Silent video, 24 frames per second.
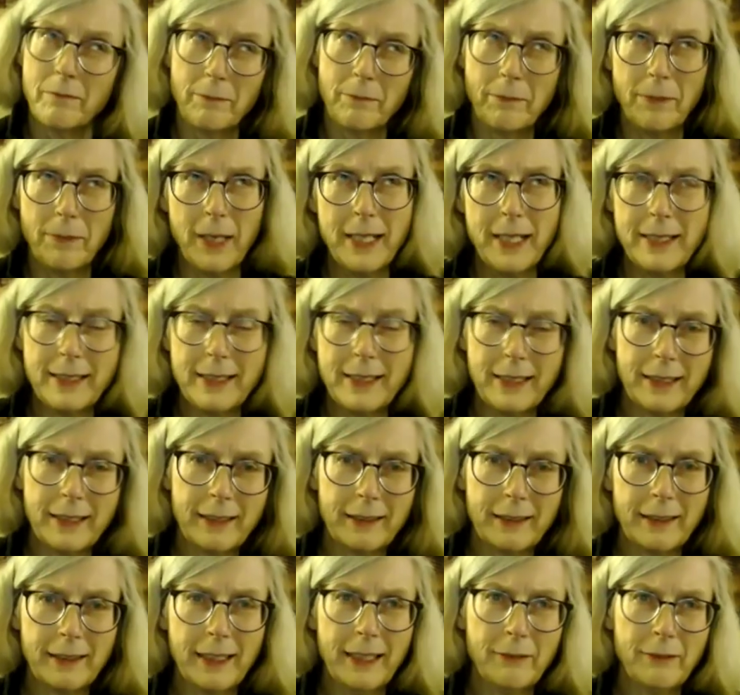
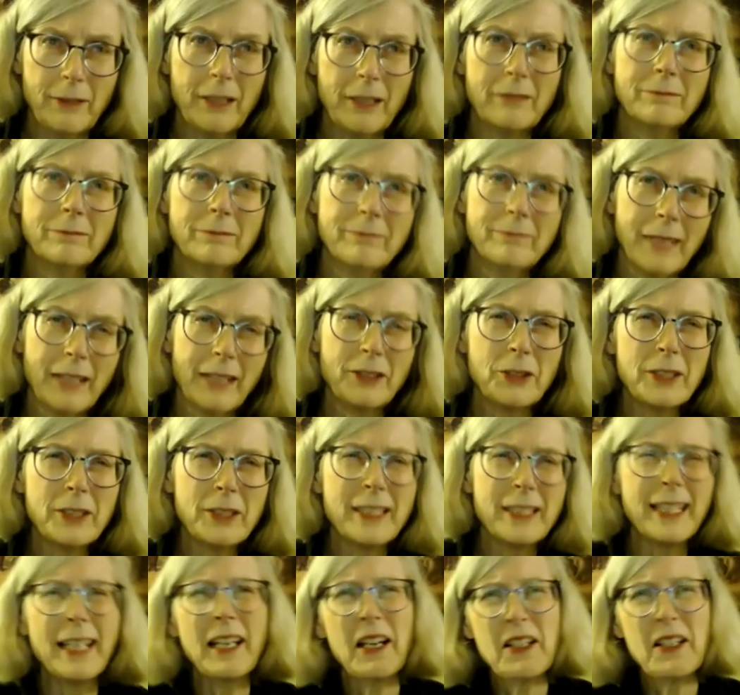basically, well, I shouldn't
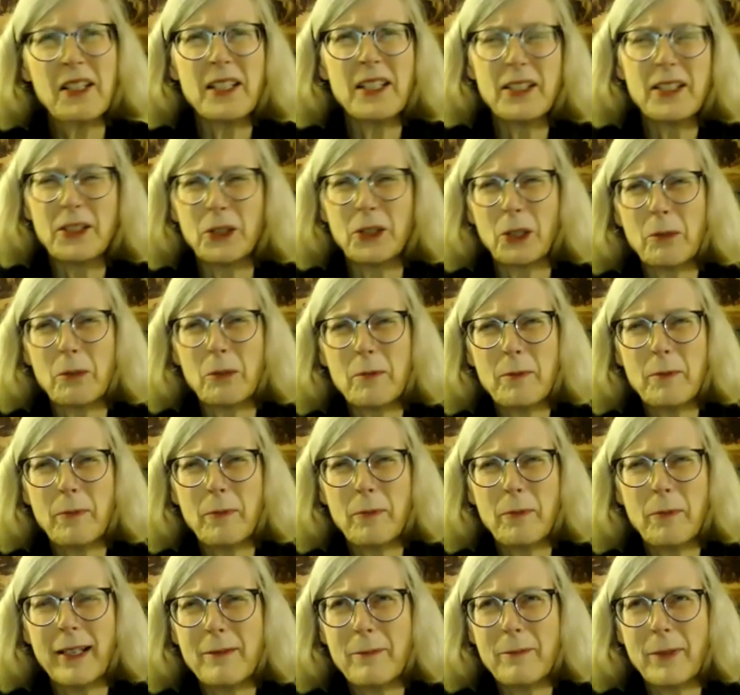say undisturbed,
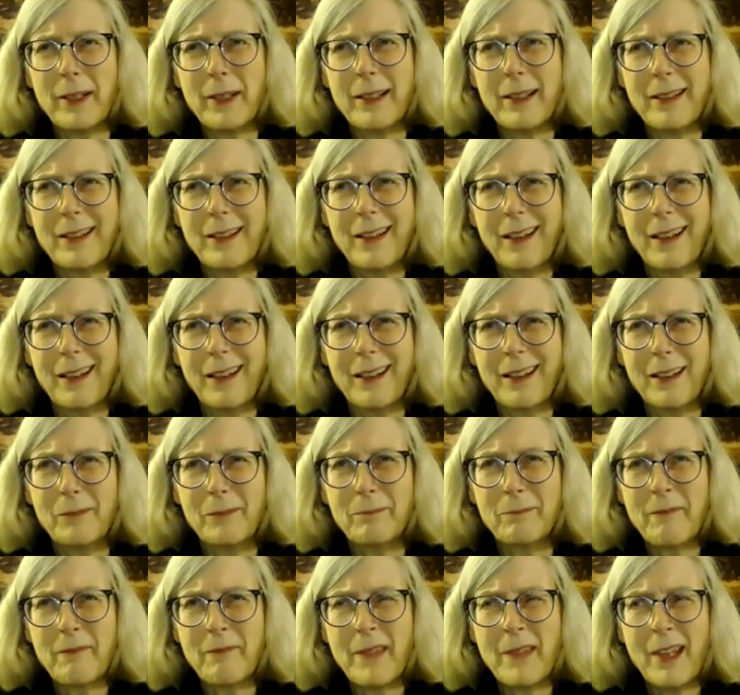but, but,
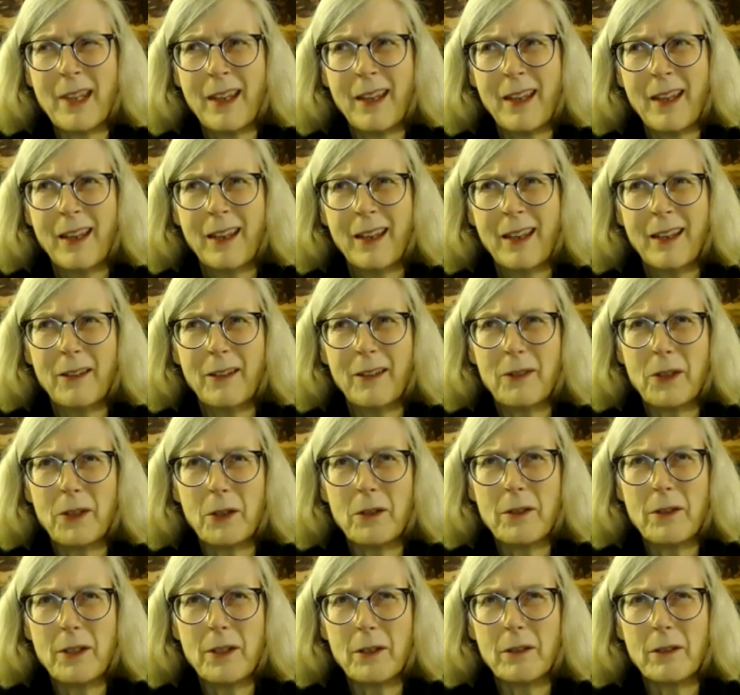um, you know,
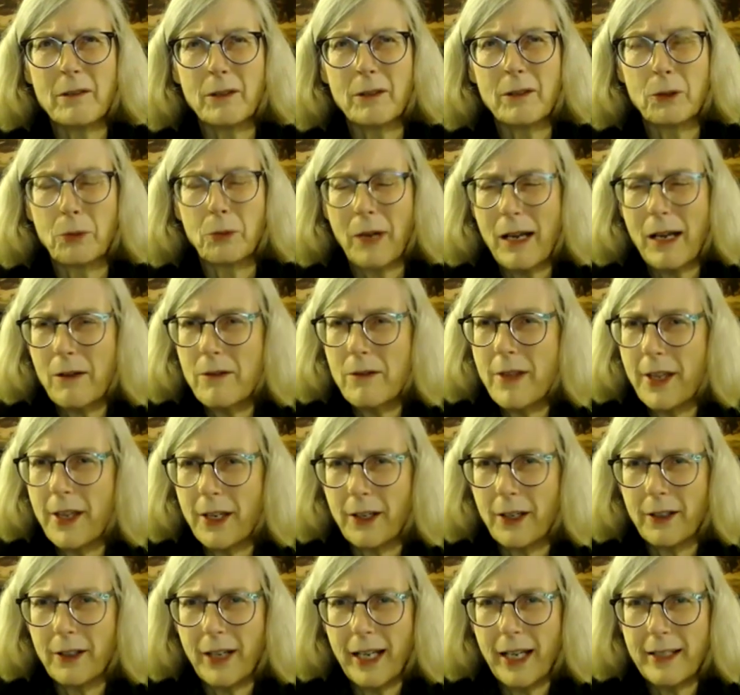the, the ground
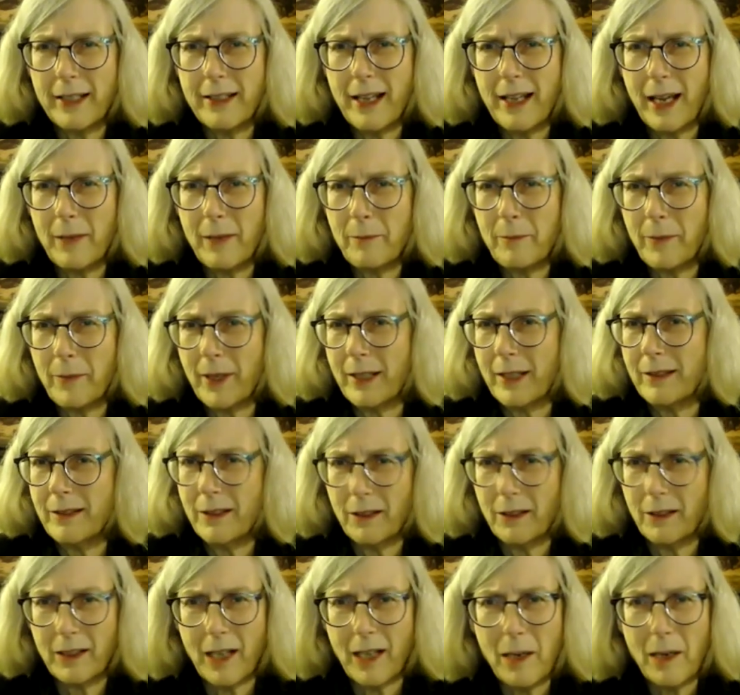there had not been
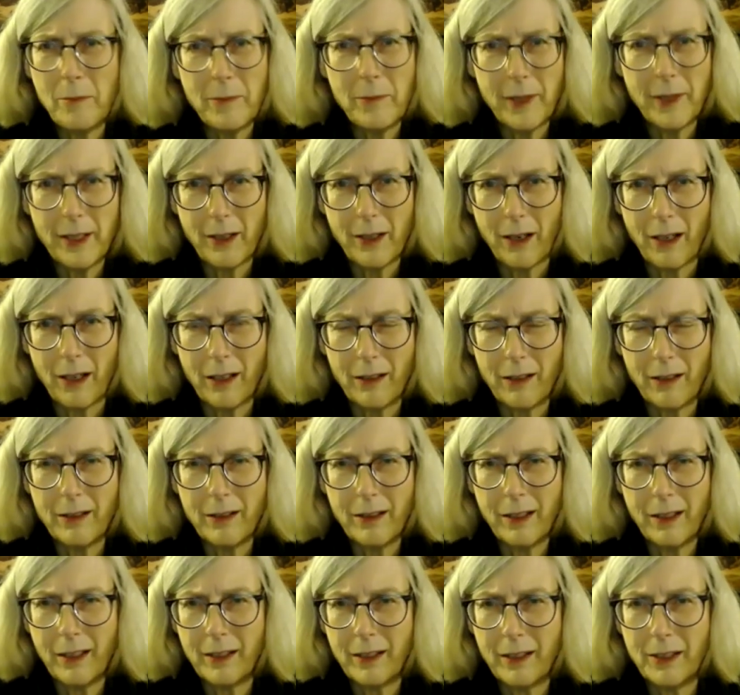dug up at all.
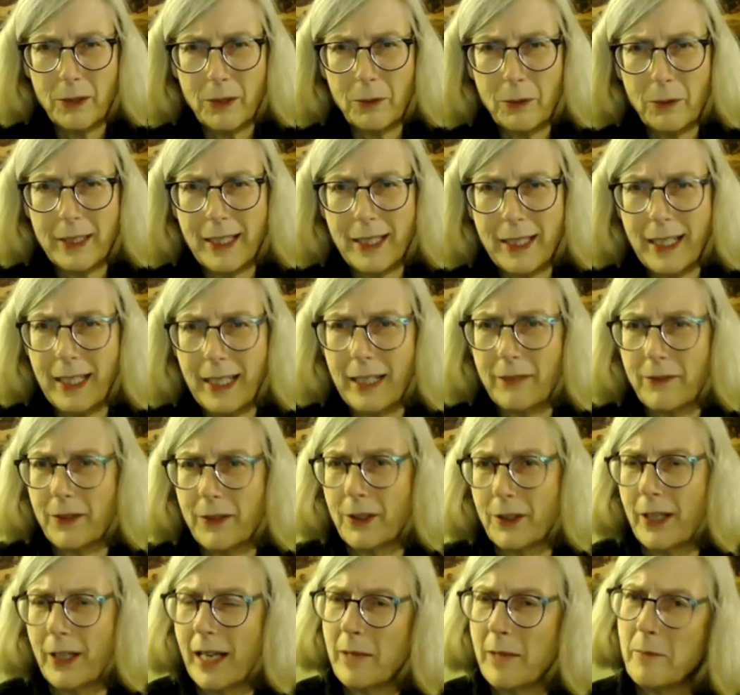Uh, you would think if
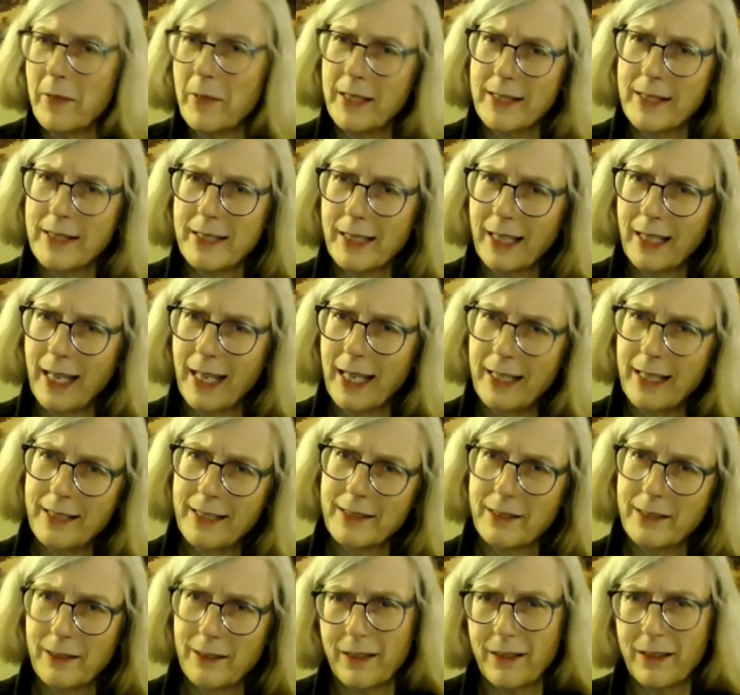there had been
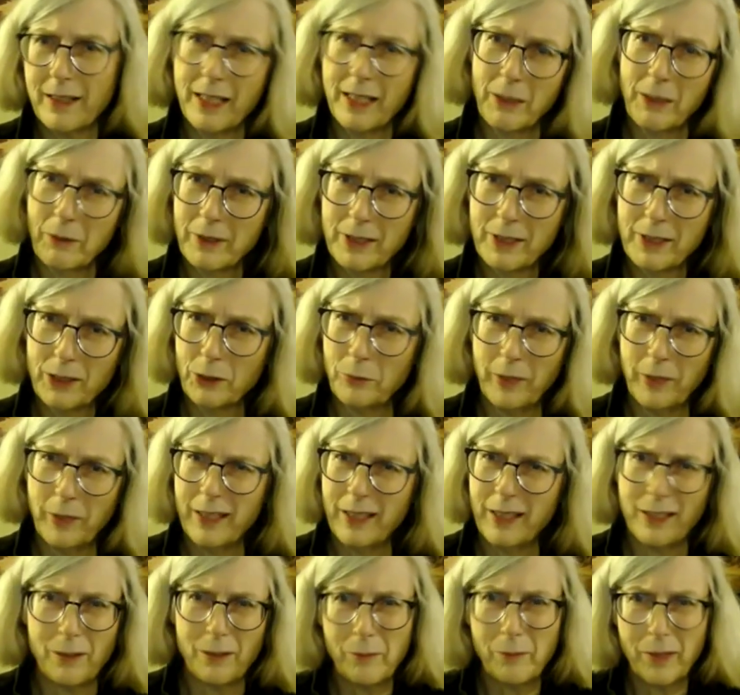cicadas there that they would still be
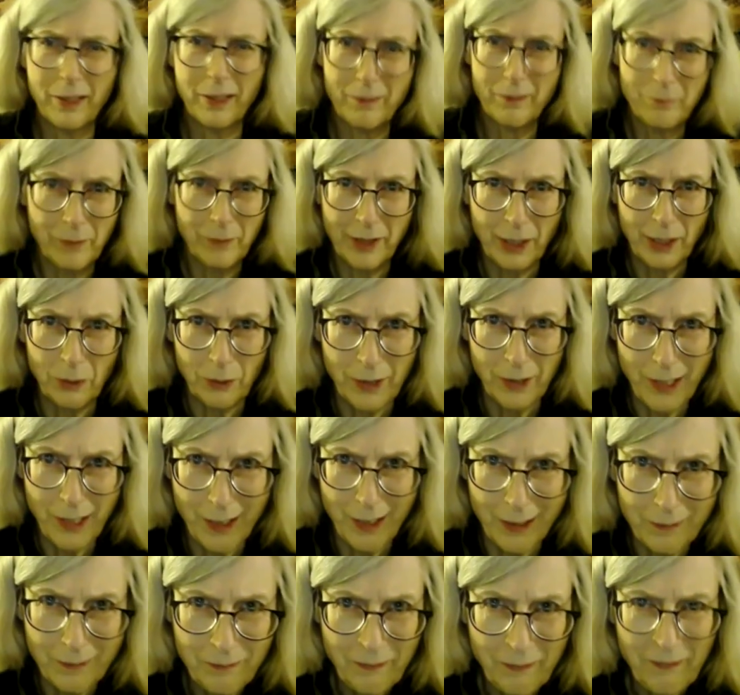there, but, but there were
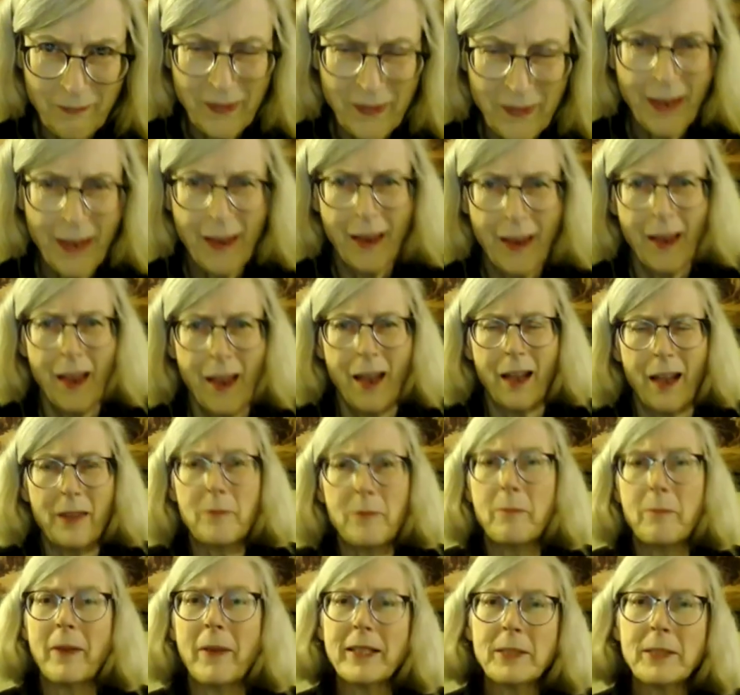none
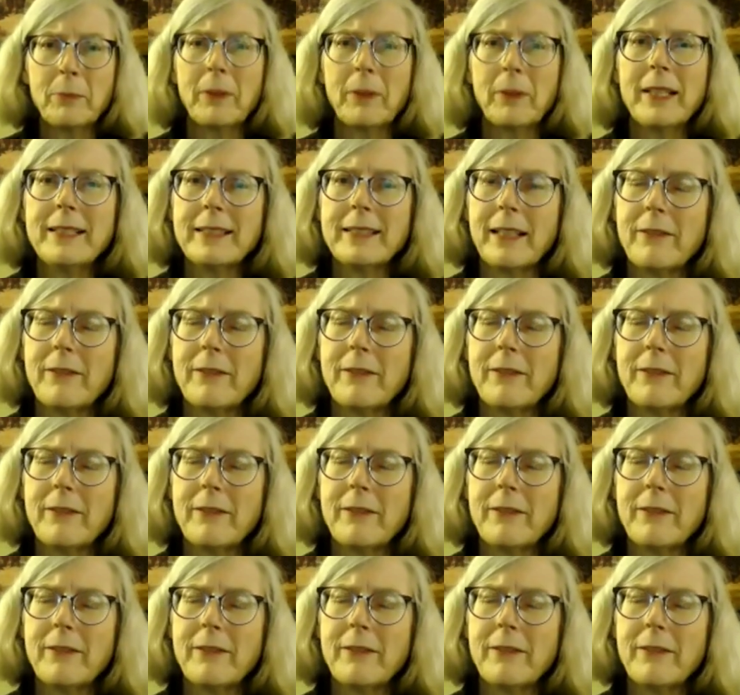best place